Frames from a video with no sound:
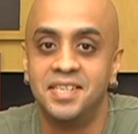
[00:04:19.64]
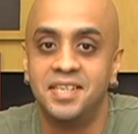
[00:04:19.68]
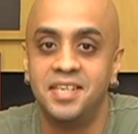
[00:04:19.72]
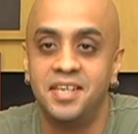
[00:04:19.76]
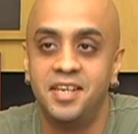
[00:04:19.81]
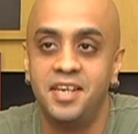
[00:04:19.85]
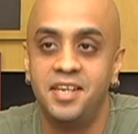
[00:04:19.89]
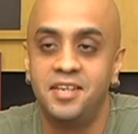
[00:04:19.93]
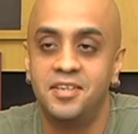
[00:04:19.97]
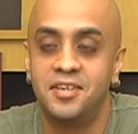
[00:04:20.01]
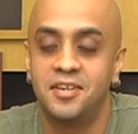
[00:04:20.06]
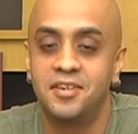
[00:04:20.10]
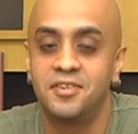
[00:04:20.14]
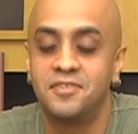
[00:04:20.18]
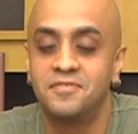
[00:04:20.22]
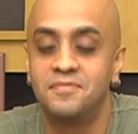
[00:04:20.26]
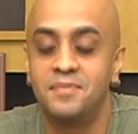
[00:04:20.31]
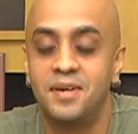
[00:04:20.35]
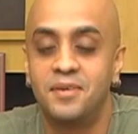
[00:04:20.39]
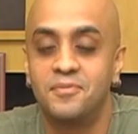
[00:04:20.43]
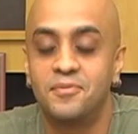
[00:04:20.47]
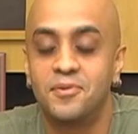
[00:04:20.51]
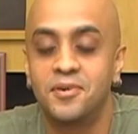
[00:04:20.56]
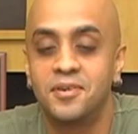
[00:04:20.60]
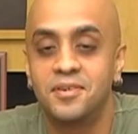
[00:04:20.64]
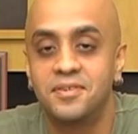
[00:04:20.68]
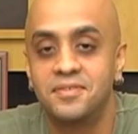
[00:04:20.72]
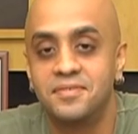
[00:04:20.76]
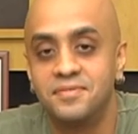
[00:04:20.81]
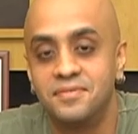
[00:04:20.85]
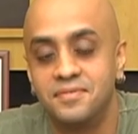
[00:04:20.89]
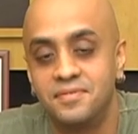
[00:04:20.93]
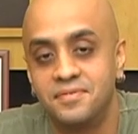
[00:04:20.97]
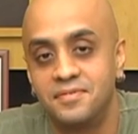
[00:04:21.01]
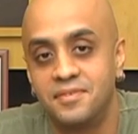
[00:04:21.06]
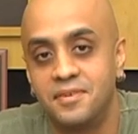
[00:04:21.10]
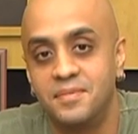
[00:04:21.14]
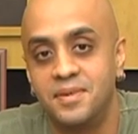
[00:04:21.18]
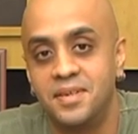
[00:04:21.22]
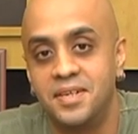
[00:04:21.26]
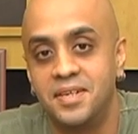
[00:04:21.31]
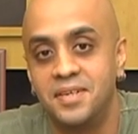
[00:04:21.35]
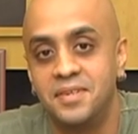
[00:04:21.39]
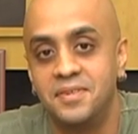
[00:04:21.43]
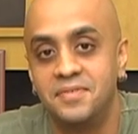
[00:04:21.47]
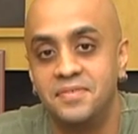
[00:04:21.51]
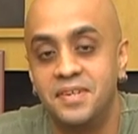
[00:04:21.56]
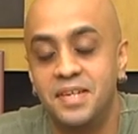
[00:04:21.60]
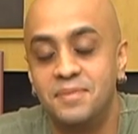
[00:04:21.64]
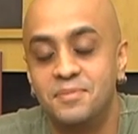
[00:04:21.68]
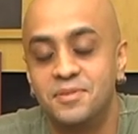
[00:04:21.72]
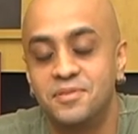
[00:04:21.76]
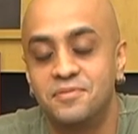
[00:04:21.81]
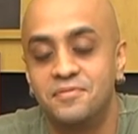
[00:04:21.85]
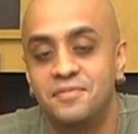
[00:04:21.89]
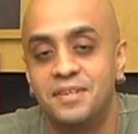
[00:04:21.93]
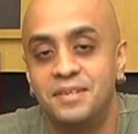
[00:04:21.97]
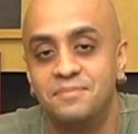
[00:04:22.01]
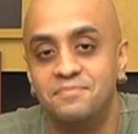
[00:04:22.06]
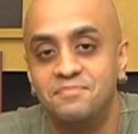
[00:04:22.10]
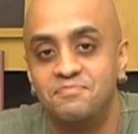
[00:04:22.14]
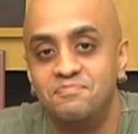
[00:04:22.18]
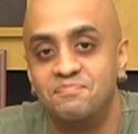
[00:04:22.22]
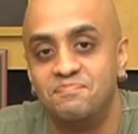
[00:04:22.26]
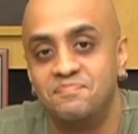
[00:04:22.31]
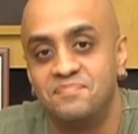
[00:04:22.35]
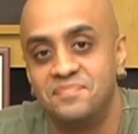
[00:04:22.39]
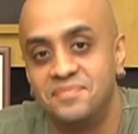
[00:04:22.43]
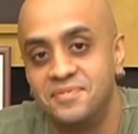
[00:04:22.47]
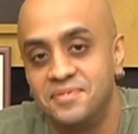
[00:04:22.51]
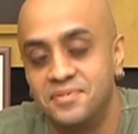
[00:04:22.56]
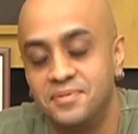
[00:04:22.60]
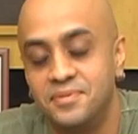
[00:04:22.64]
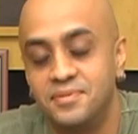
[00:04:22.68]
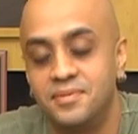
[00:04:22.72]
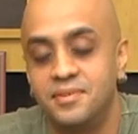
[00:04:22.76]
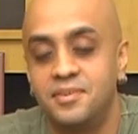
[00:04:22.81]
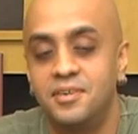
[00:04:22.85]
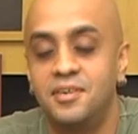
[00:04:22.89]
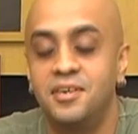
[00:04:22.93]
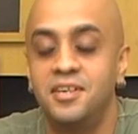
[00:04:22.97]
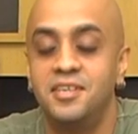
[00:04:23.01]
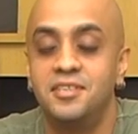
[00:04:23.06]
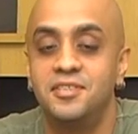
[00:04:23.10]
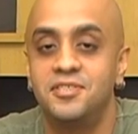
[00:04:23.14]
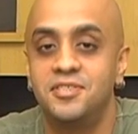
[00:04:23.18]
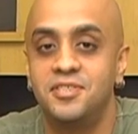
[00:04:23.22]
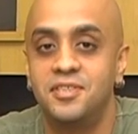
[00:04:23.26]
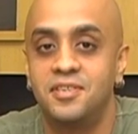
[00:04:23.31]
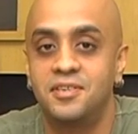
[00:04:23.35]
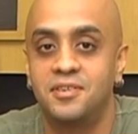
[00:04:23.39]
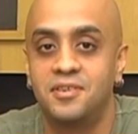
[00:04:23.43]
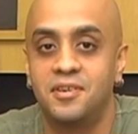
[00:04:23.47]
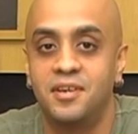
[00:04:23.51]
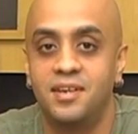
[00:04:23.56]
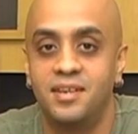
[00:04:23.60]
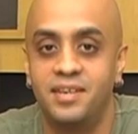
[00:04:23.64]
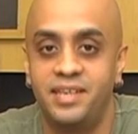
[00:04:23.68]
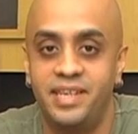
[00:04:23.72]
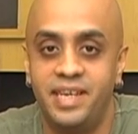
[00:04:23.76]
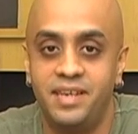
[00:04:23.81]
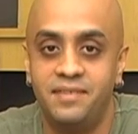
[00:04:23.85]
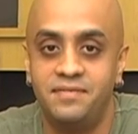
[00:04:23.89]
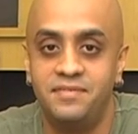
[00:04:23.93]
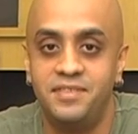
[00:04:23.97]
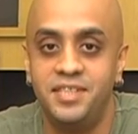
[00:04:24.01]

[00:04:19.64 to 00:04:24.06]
He'd heard of my work from a famous film early this year called Dev